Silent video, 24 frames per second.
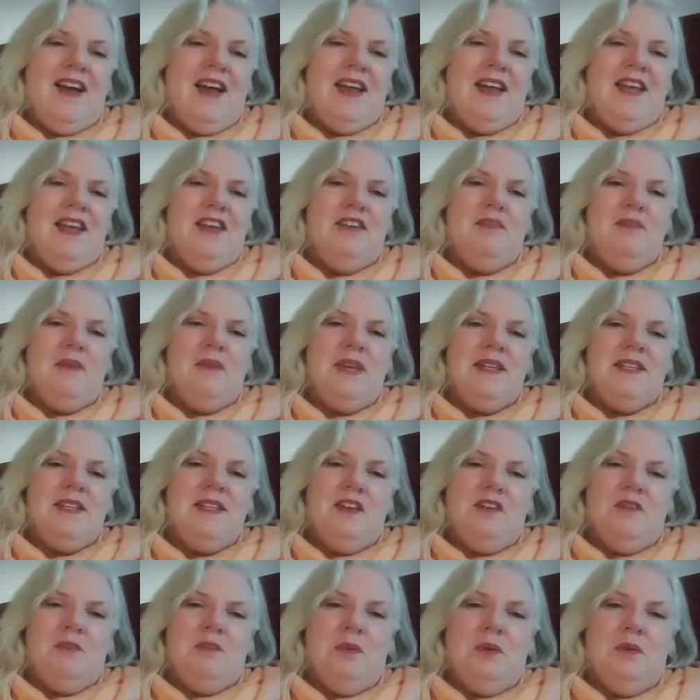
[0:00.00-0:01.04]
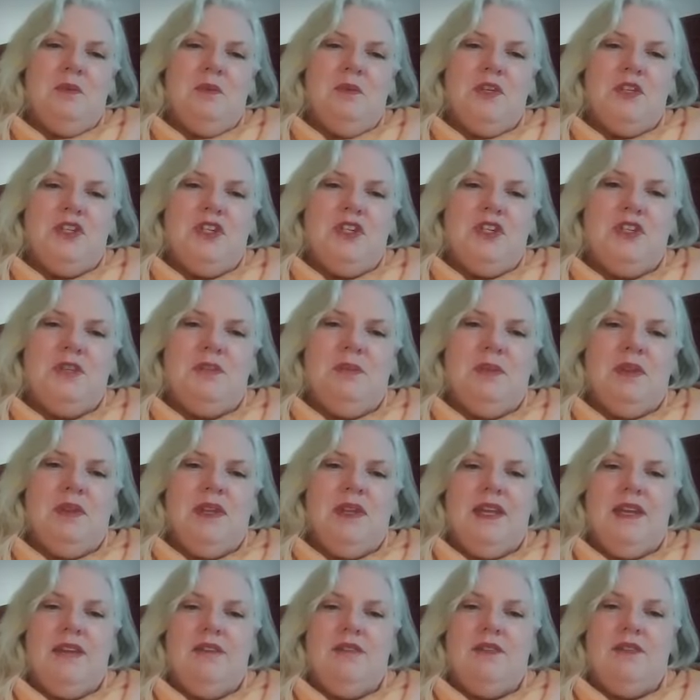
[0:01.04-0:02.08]
I give myself permission to
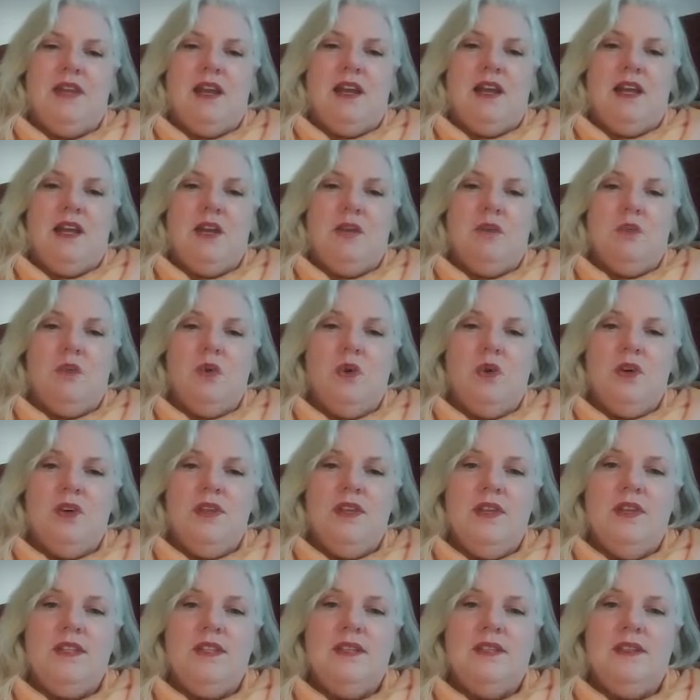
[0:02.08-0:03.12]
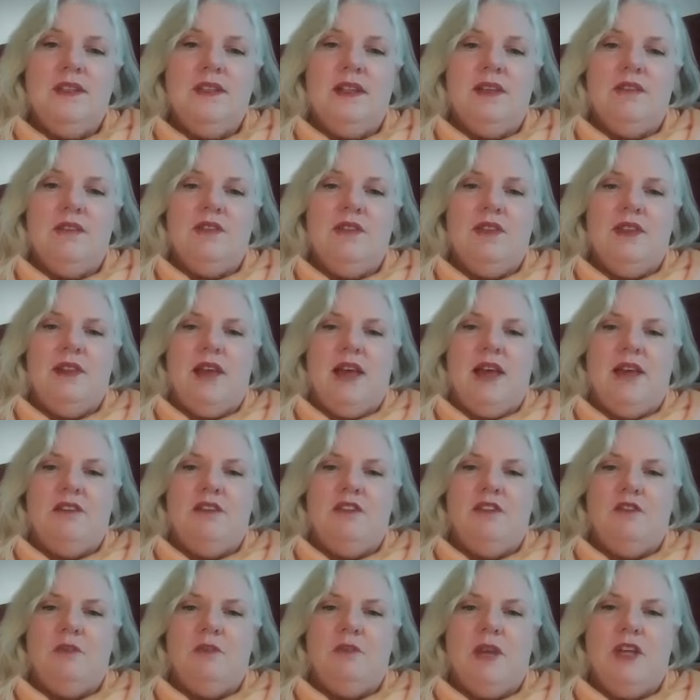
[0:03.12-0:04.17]
believe that I am worthy to live the
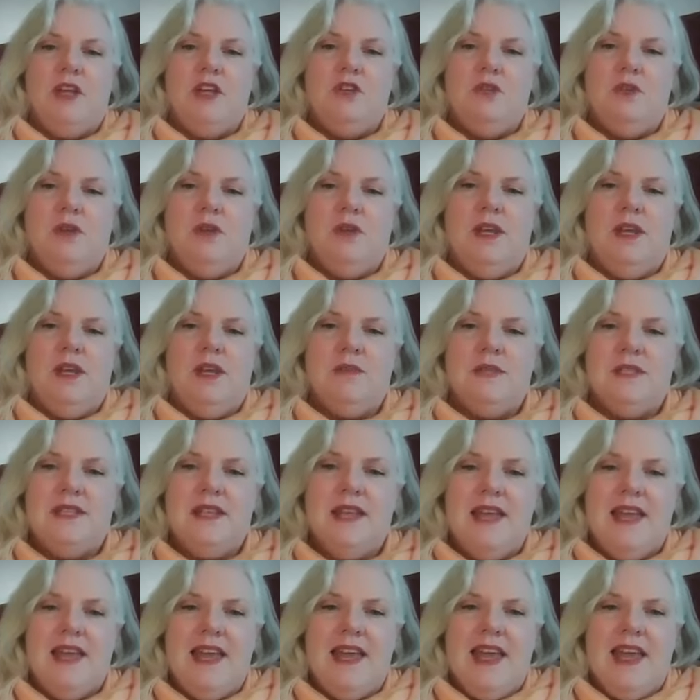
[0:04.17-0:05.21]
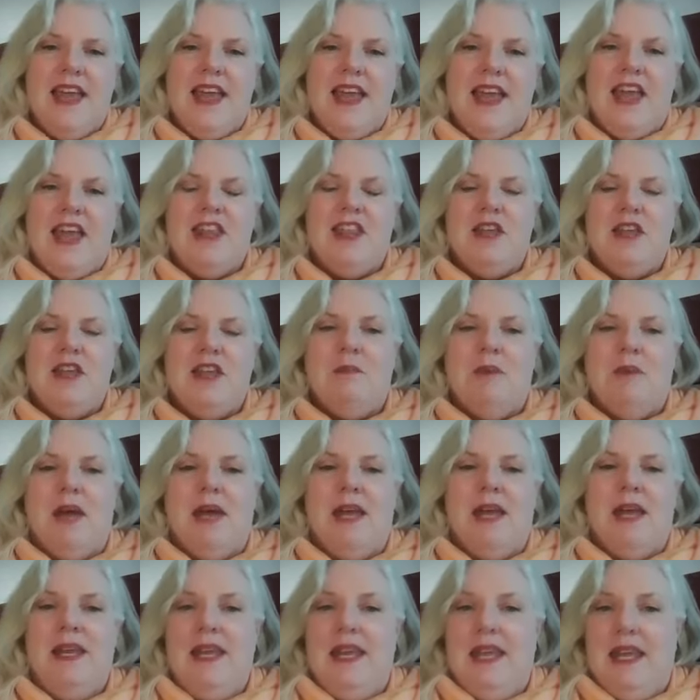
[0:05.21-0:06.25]
life of my dreams and that
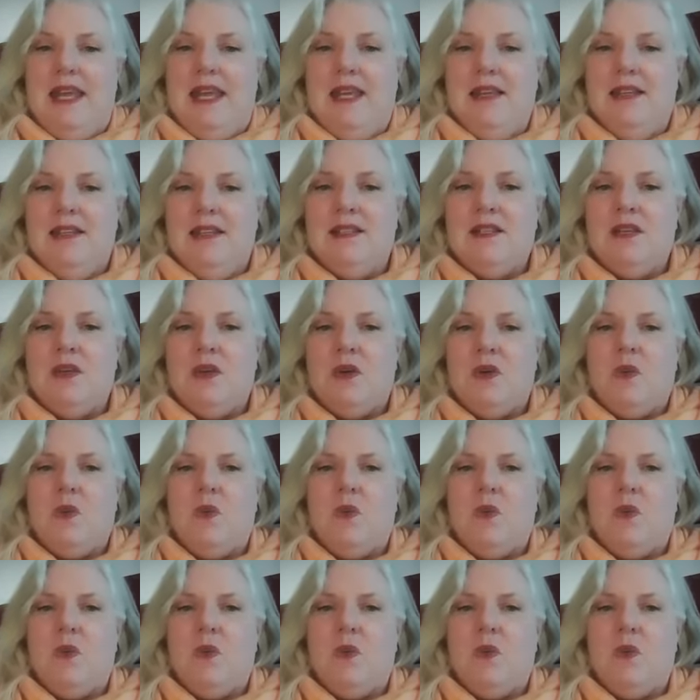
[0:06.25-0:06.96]
my needs,